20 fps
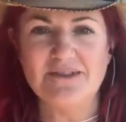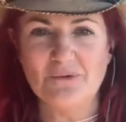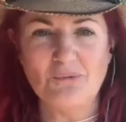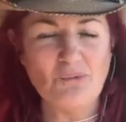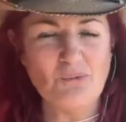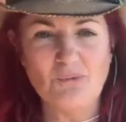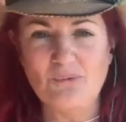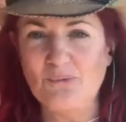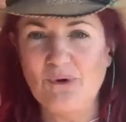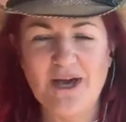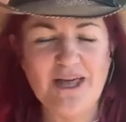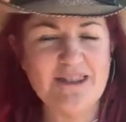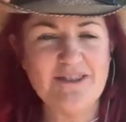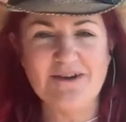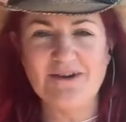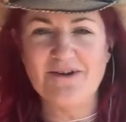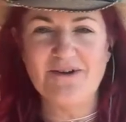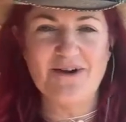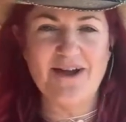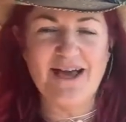
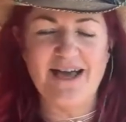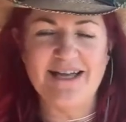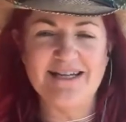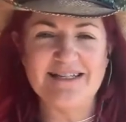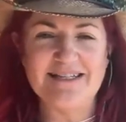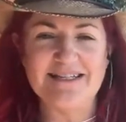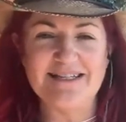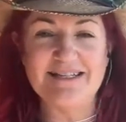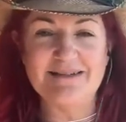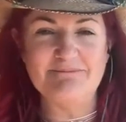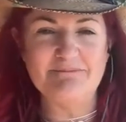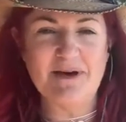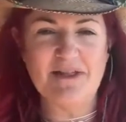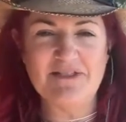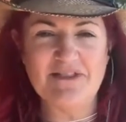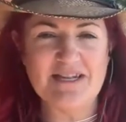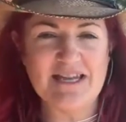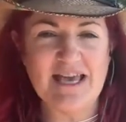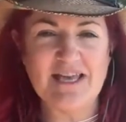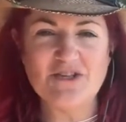weather and Mother
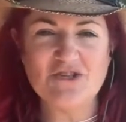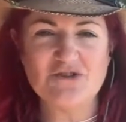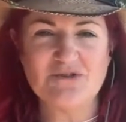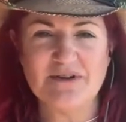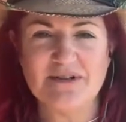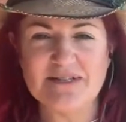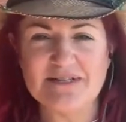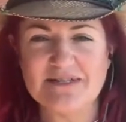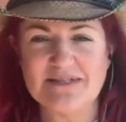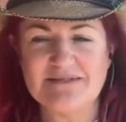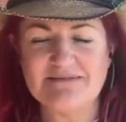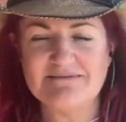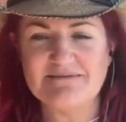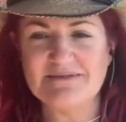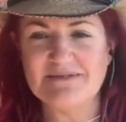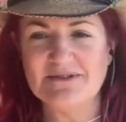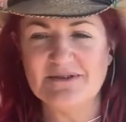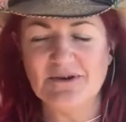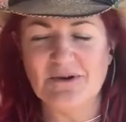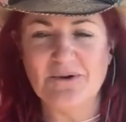Nature at
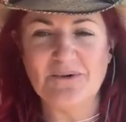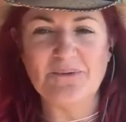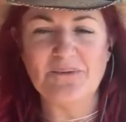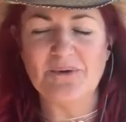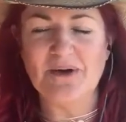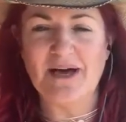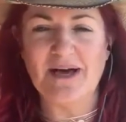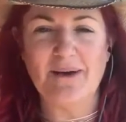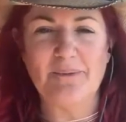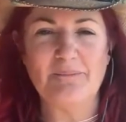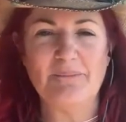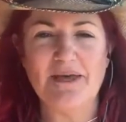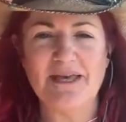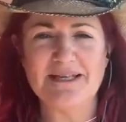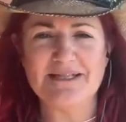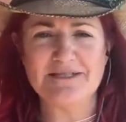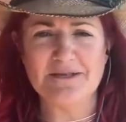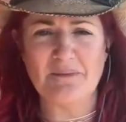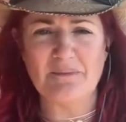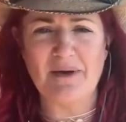you know, um, being
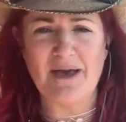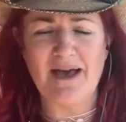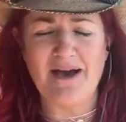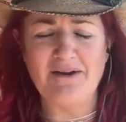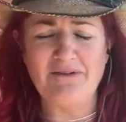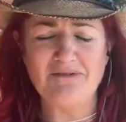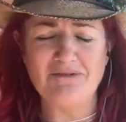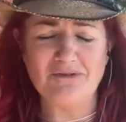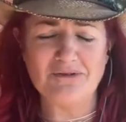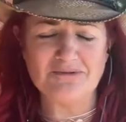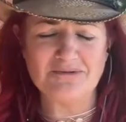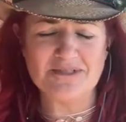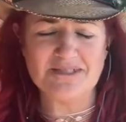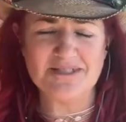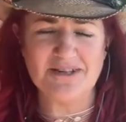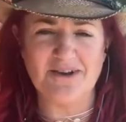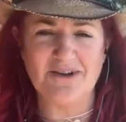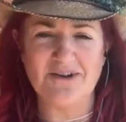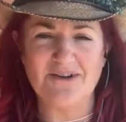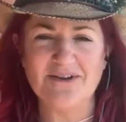so powerful.
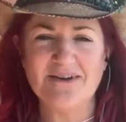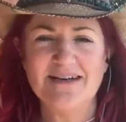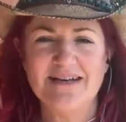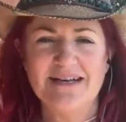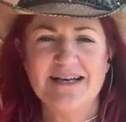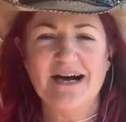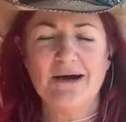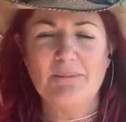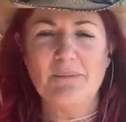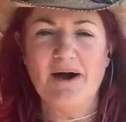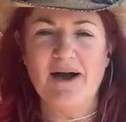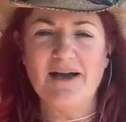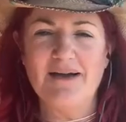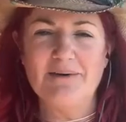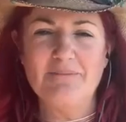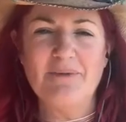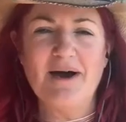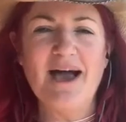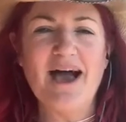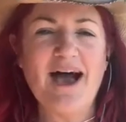So my
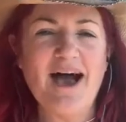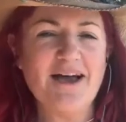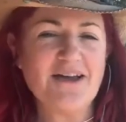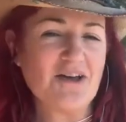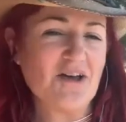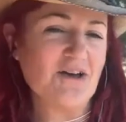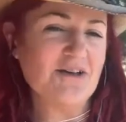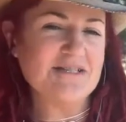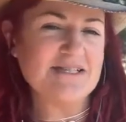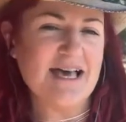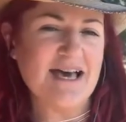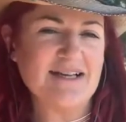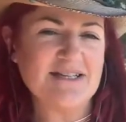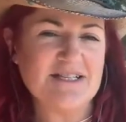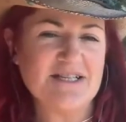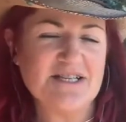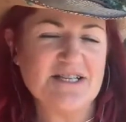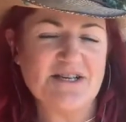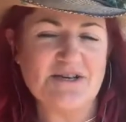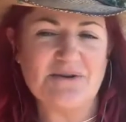my heart goes out
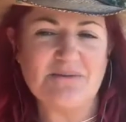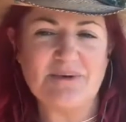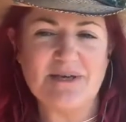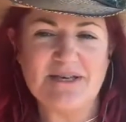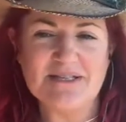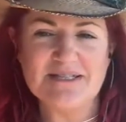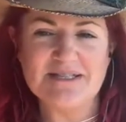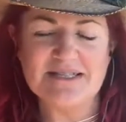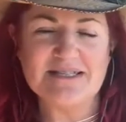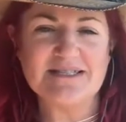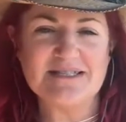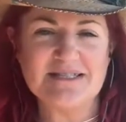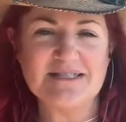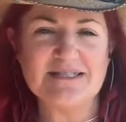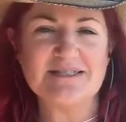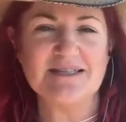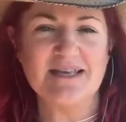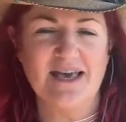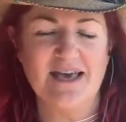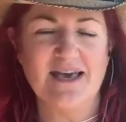to you because
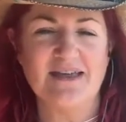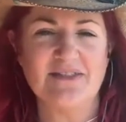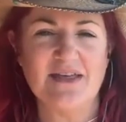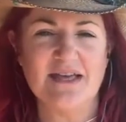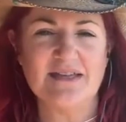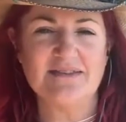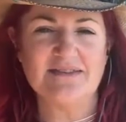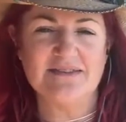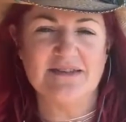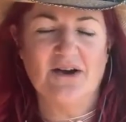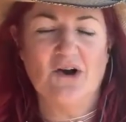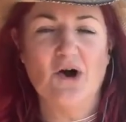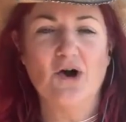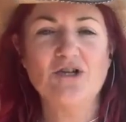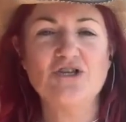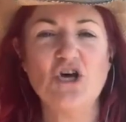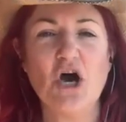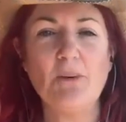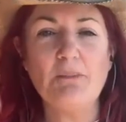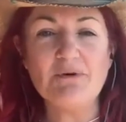it's yeah that
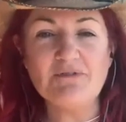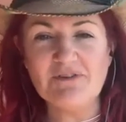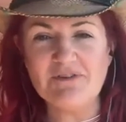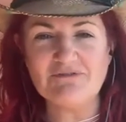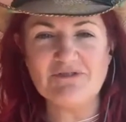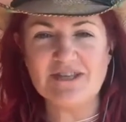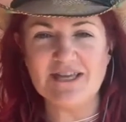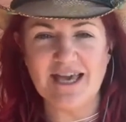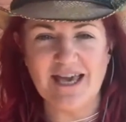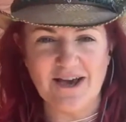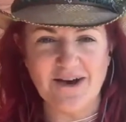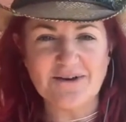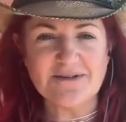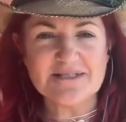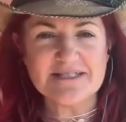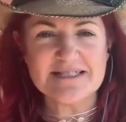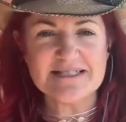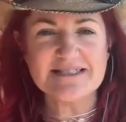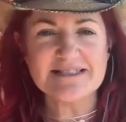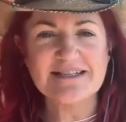on top of everything
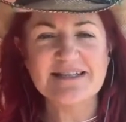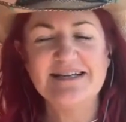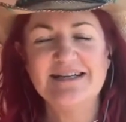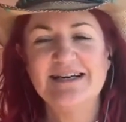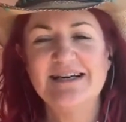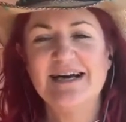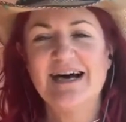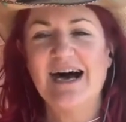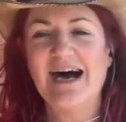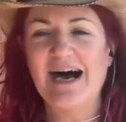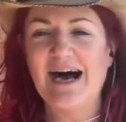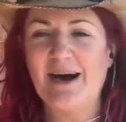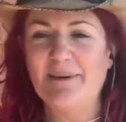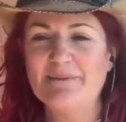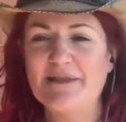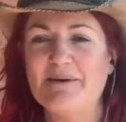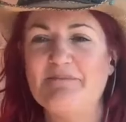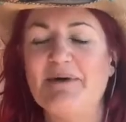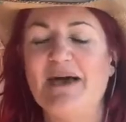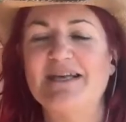else, um,
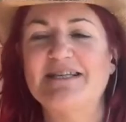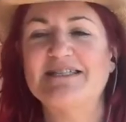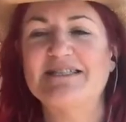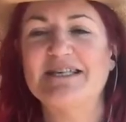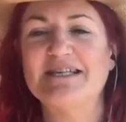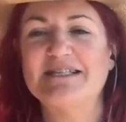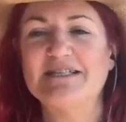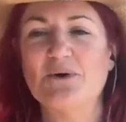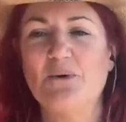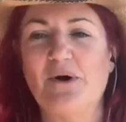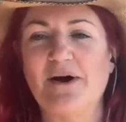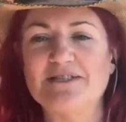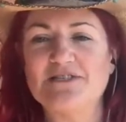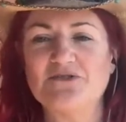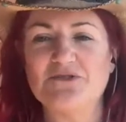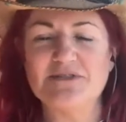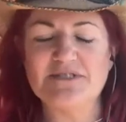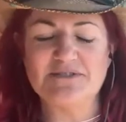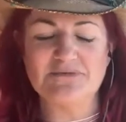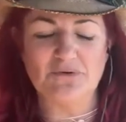that makes things quite
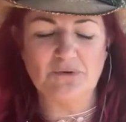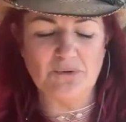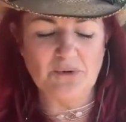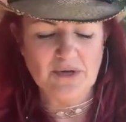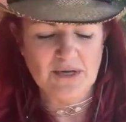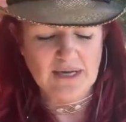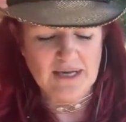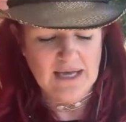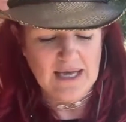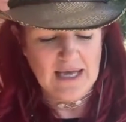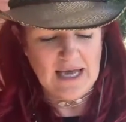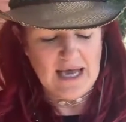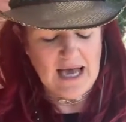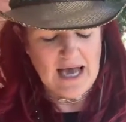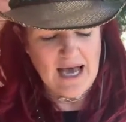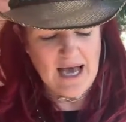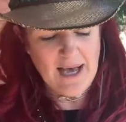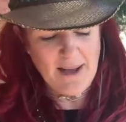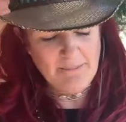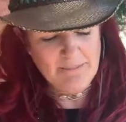stressful.
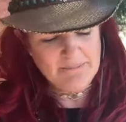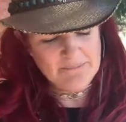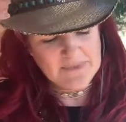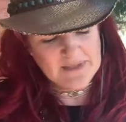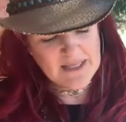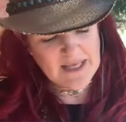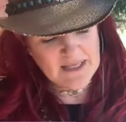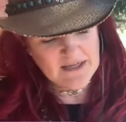Um, can